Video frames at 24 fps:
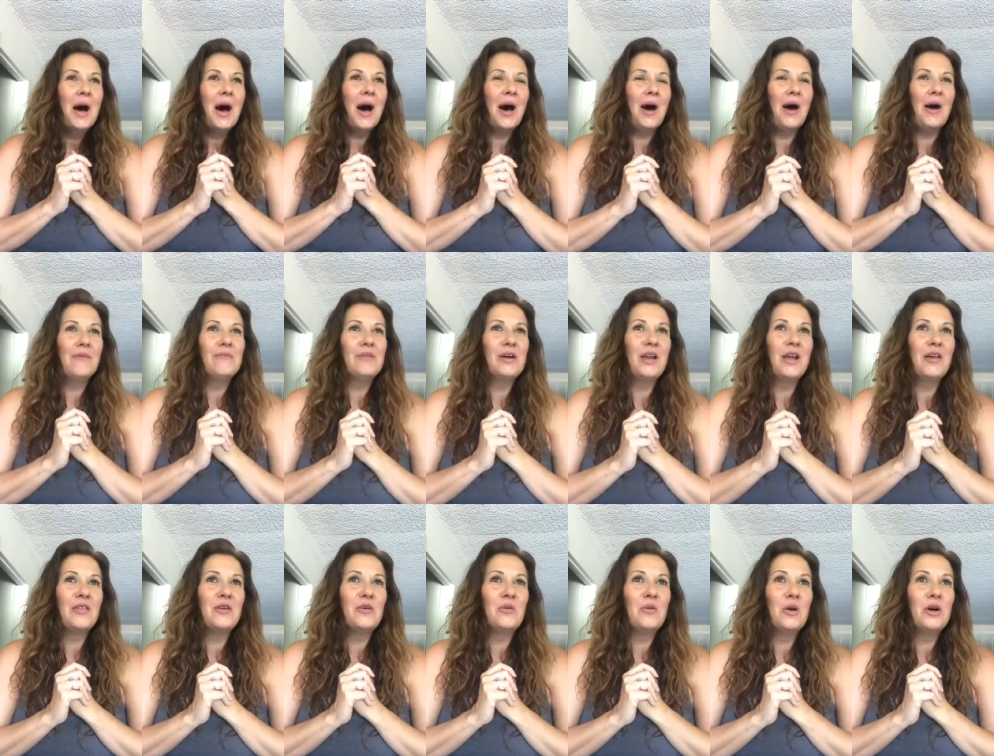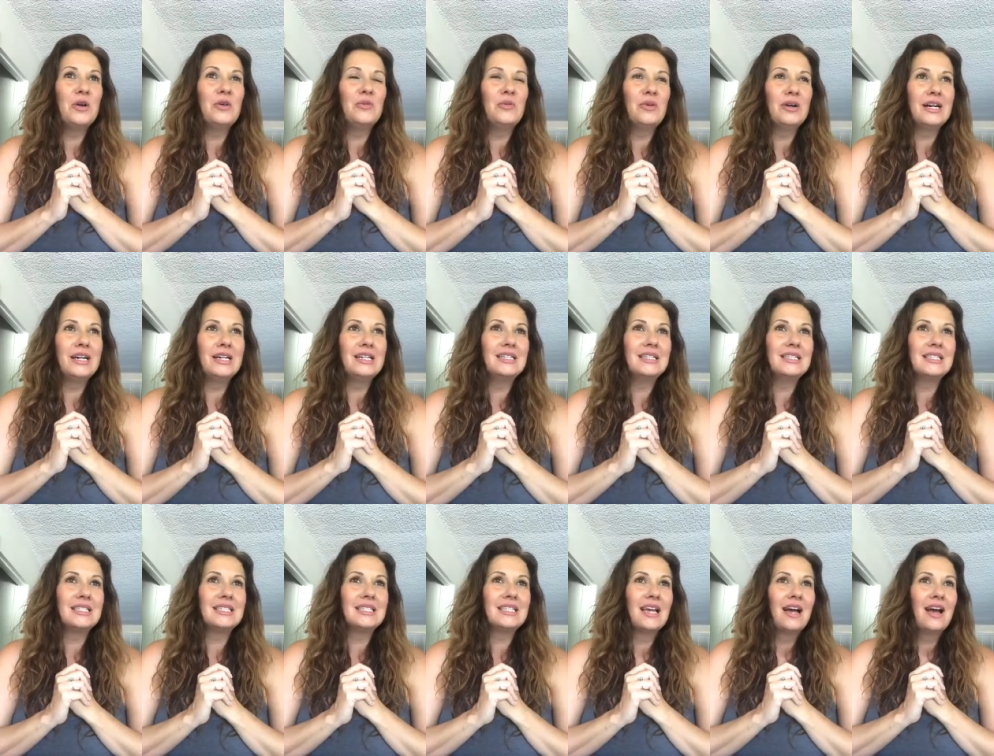Another one
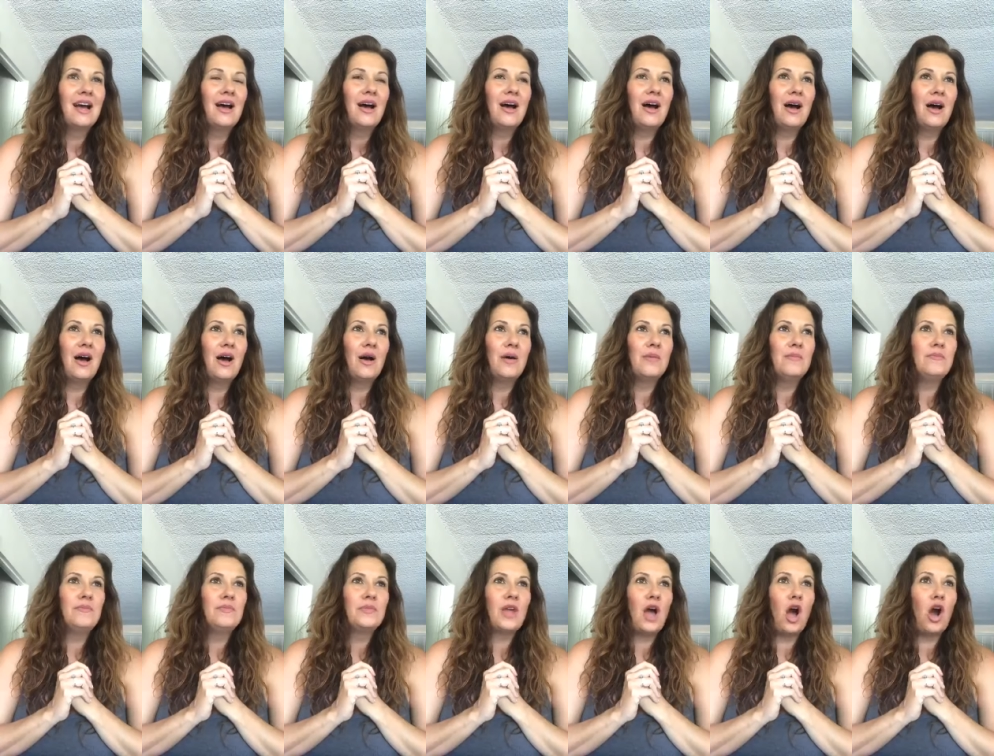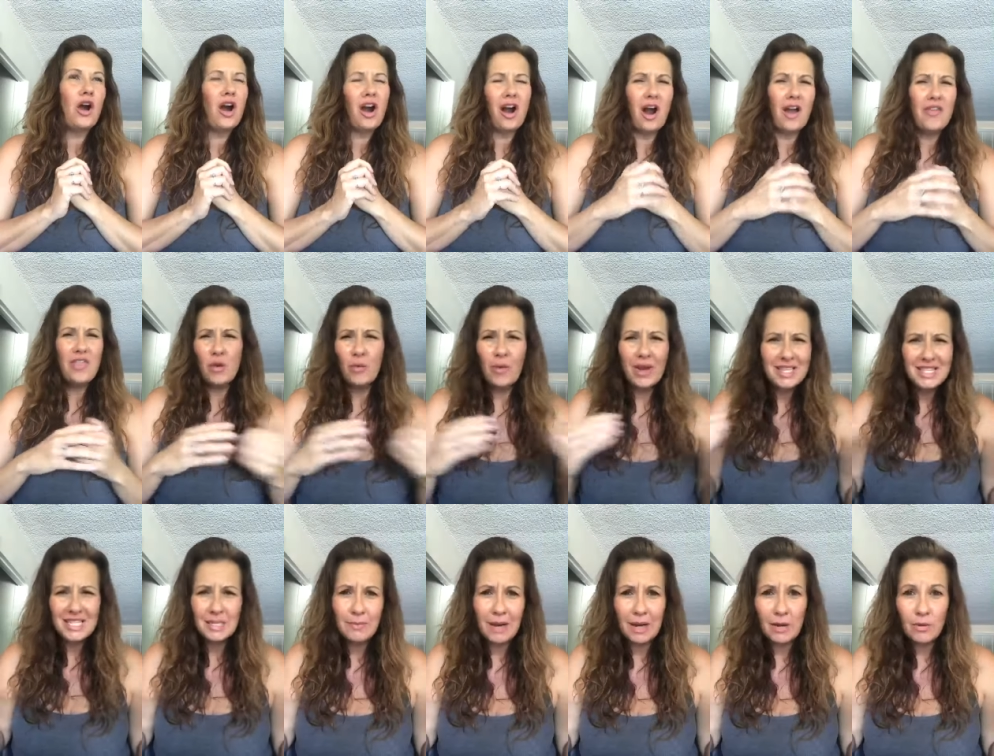was, are they
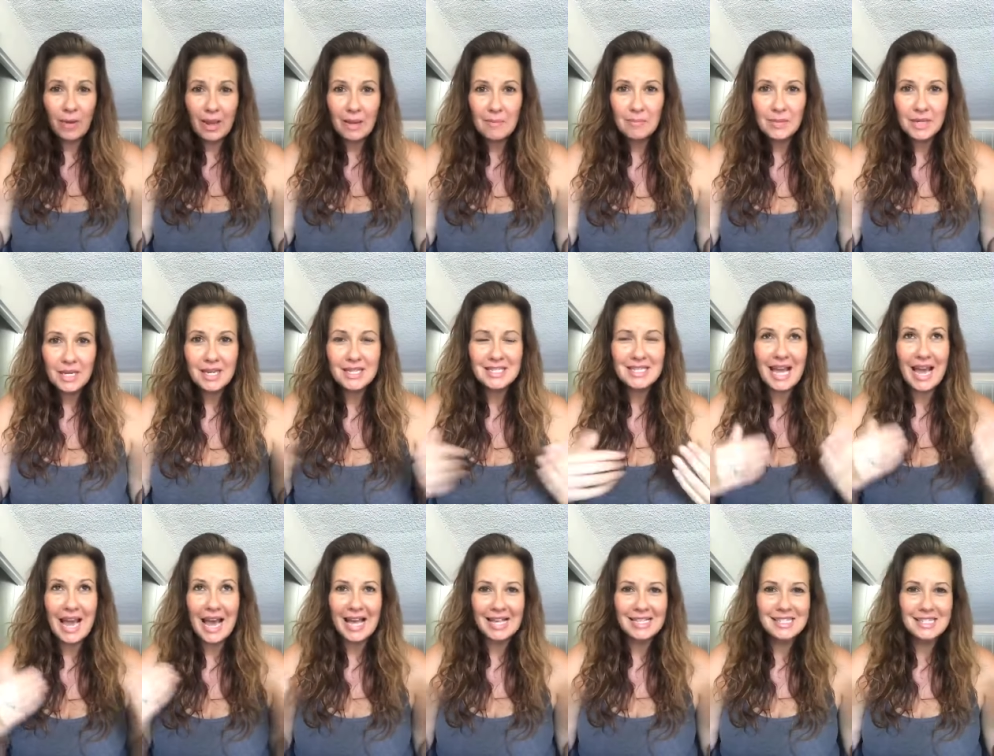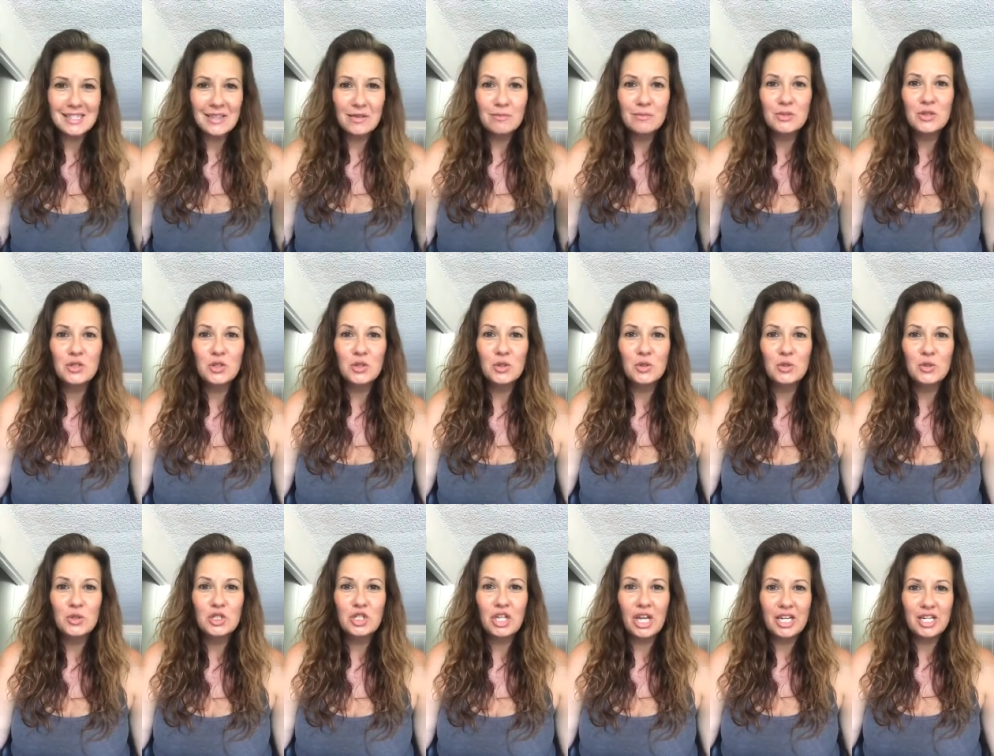raising my rent because I asked them
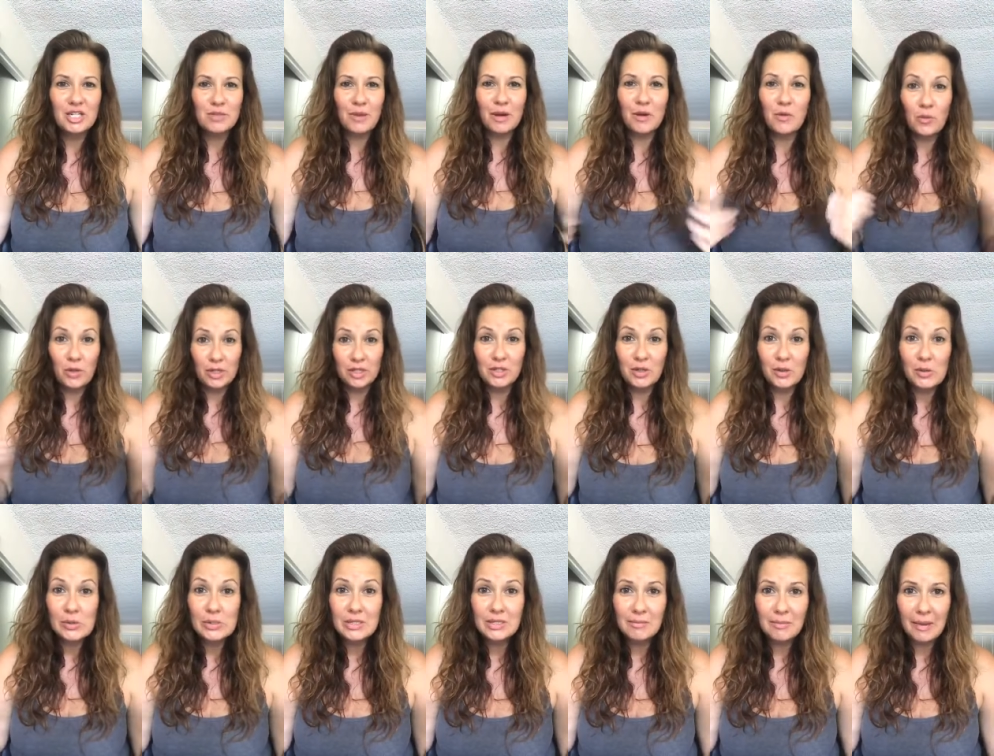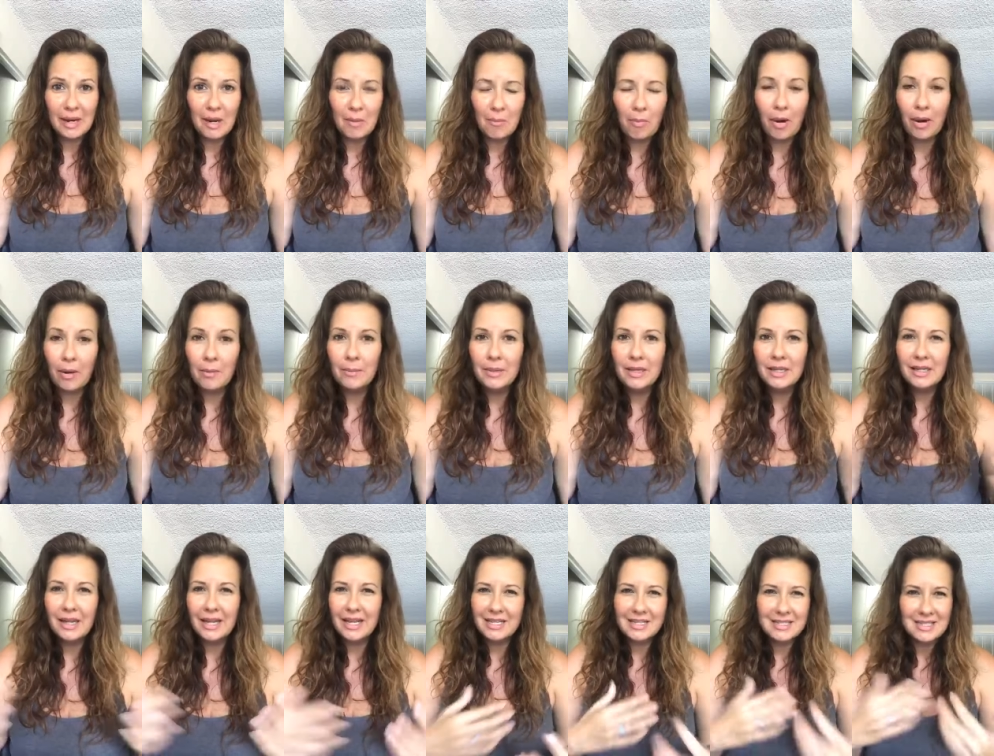to change my windows in my
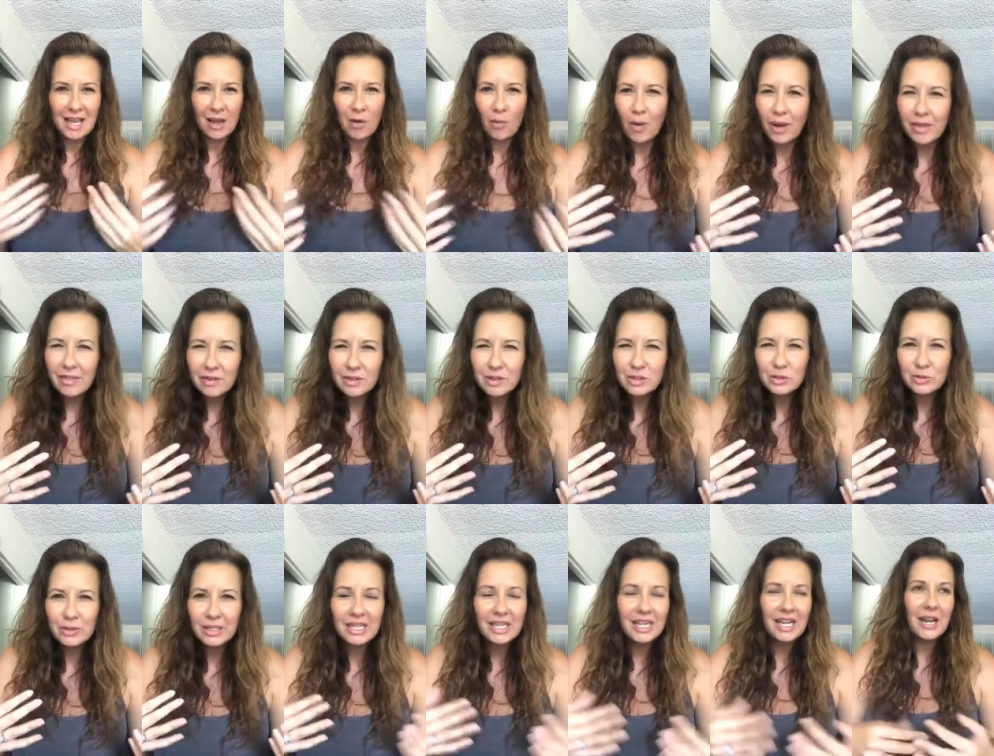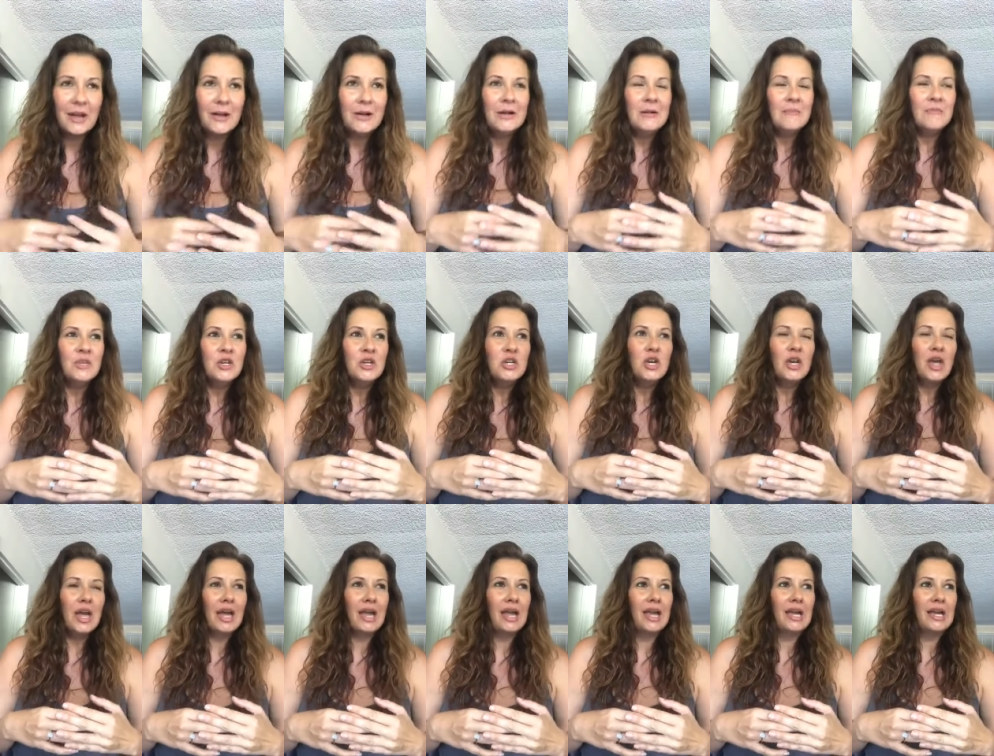apartment? Like, is that why they're doing it?
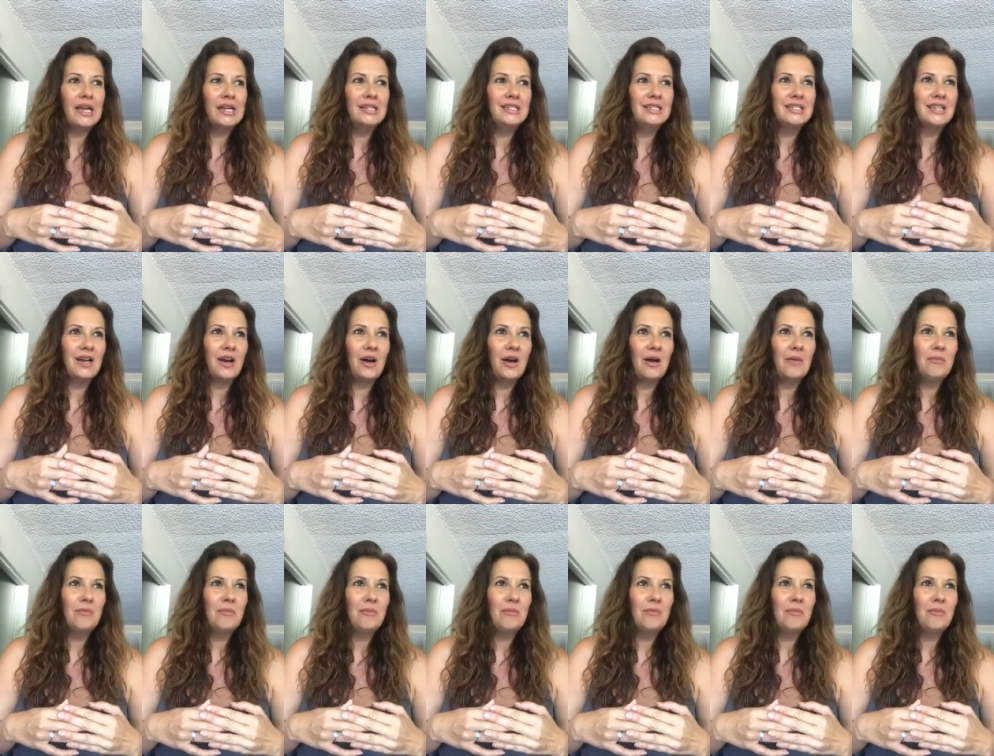And